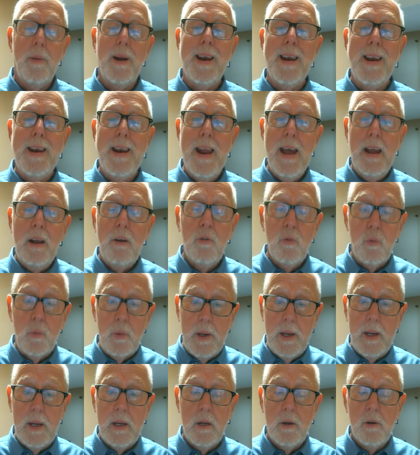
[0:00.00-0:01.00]
but next
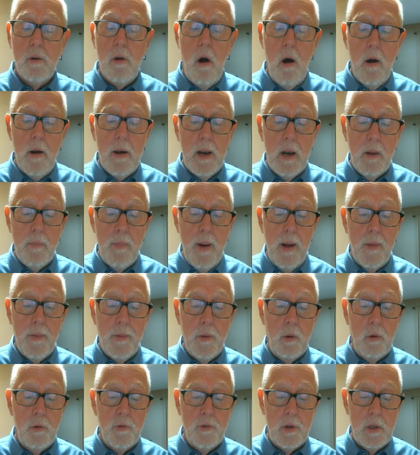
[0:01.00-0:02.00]
week talking
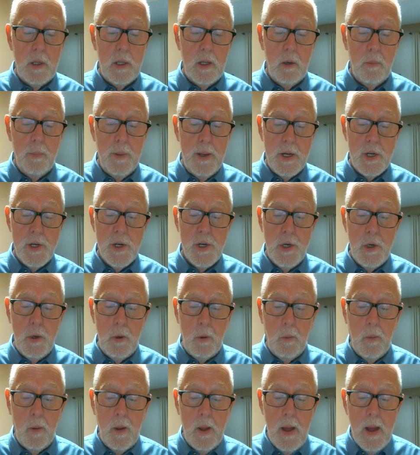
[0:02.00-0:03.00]
about those a little bit
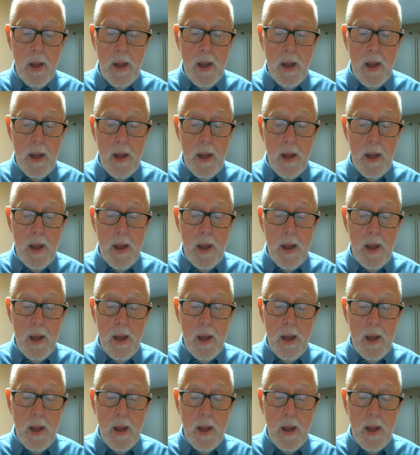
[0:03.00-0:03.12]
too.